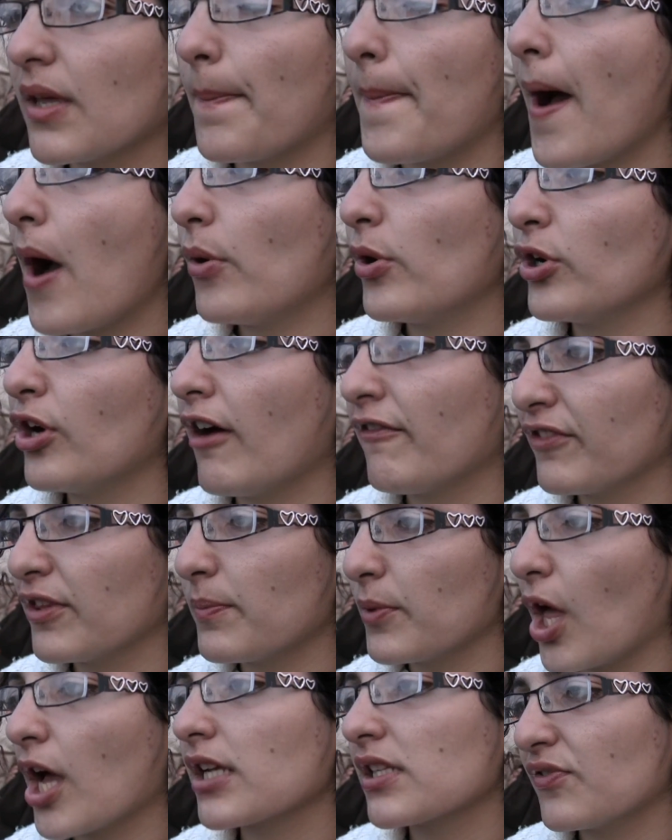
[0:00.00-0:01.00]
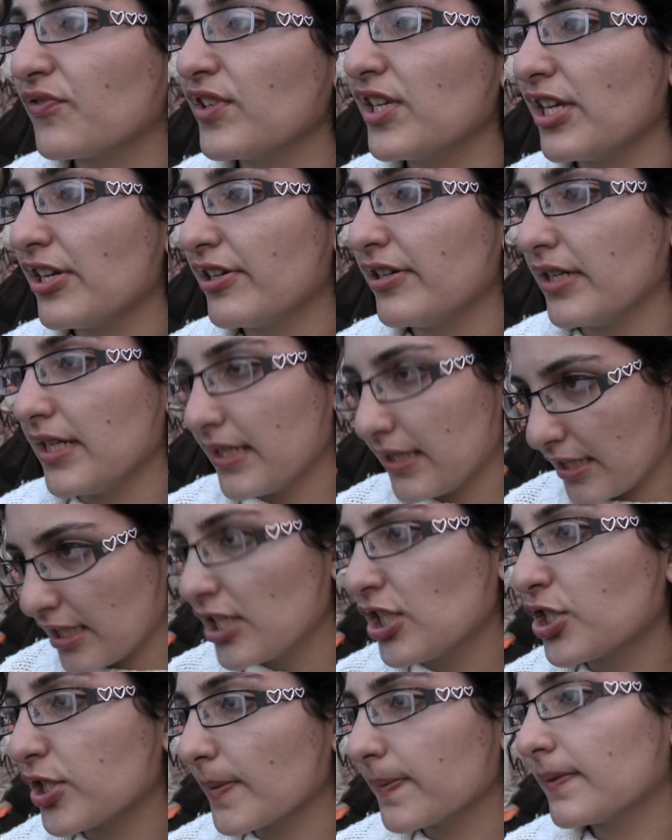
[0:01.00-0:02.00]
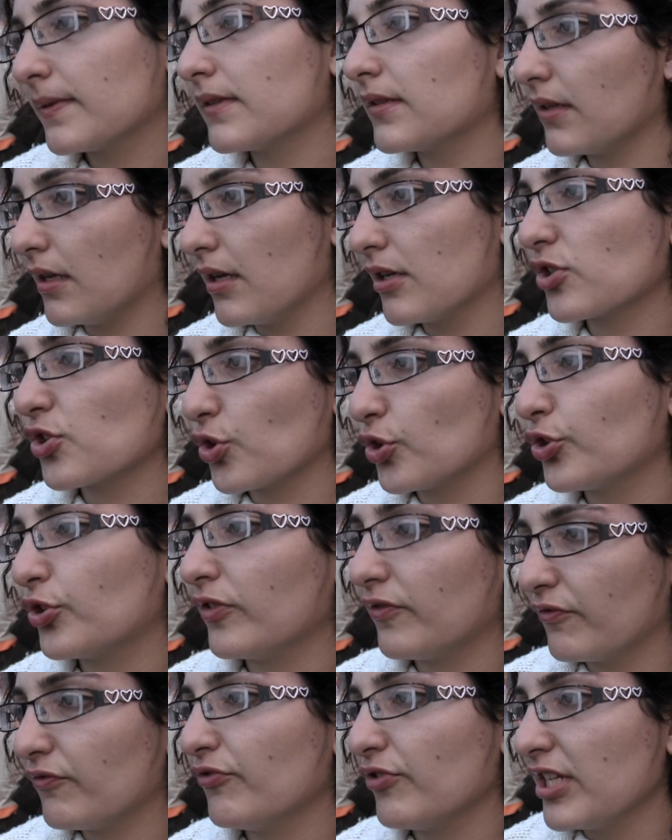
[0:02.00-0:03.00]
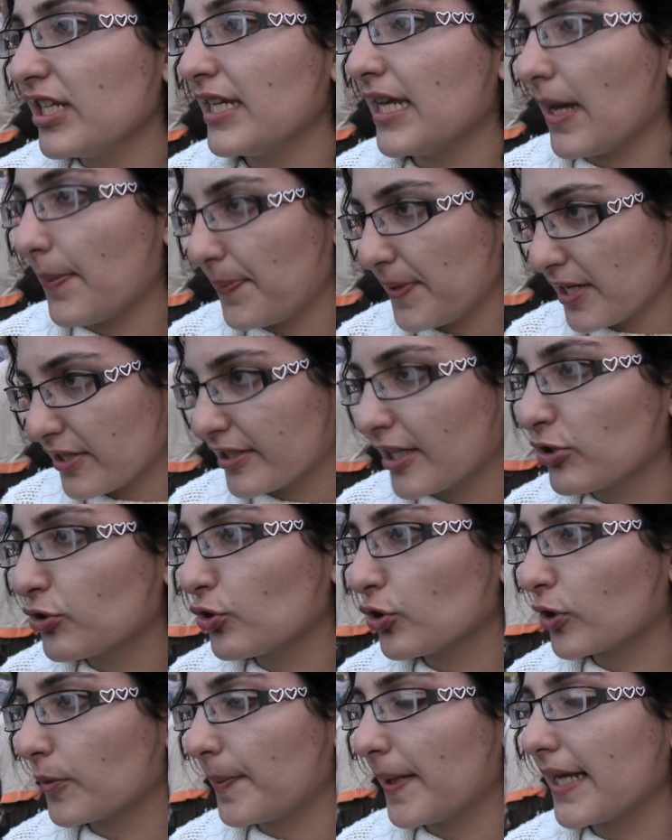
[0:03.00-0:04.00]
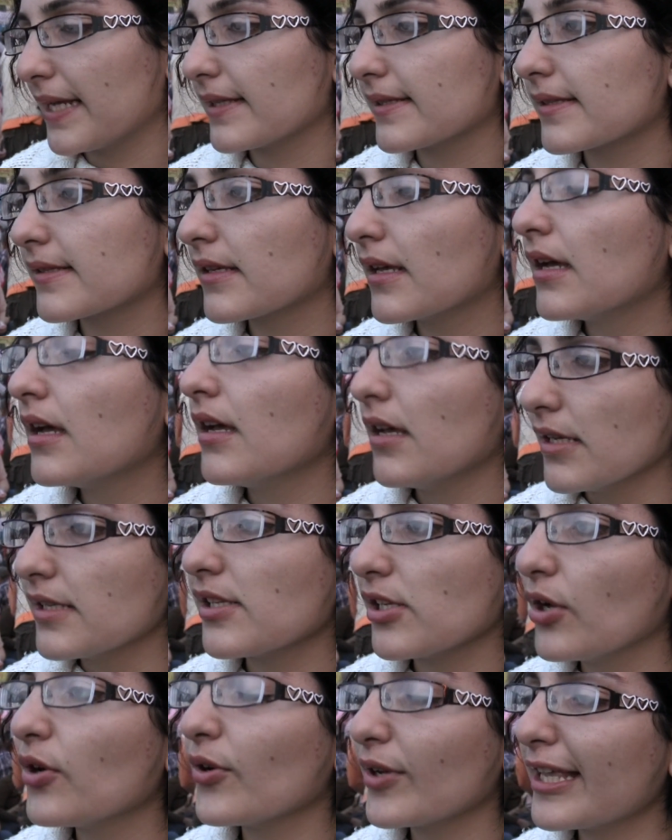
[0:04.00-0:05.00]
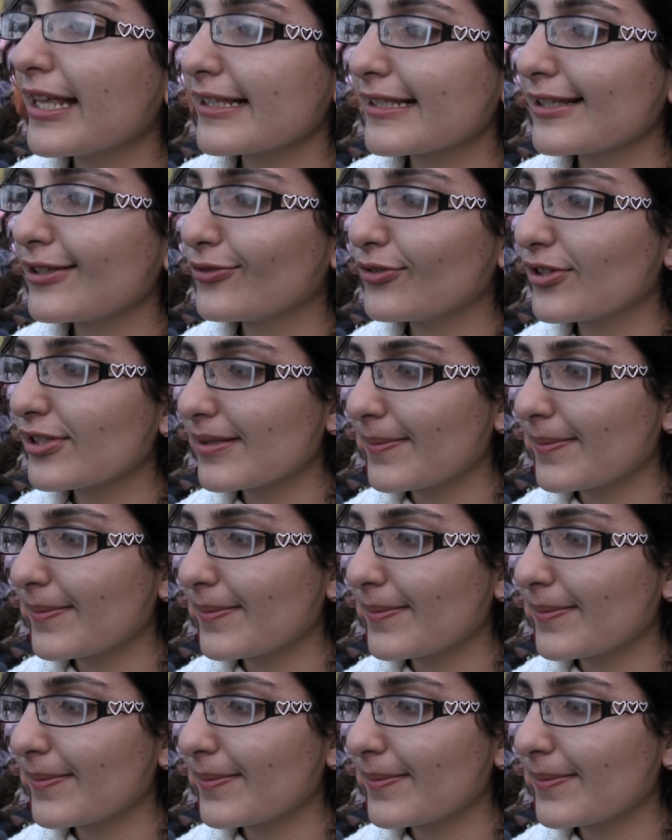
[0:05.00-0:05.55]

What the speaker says: the power of the blogosphere in Egypt sort of really appeared and took place. So yes.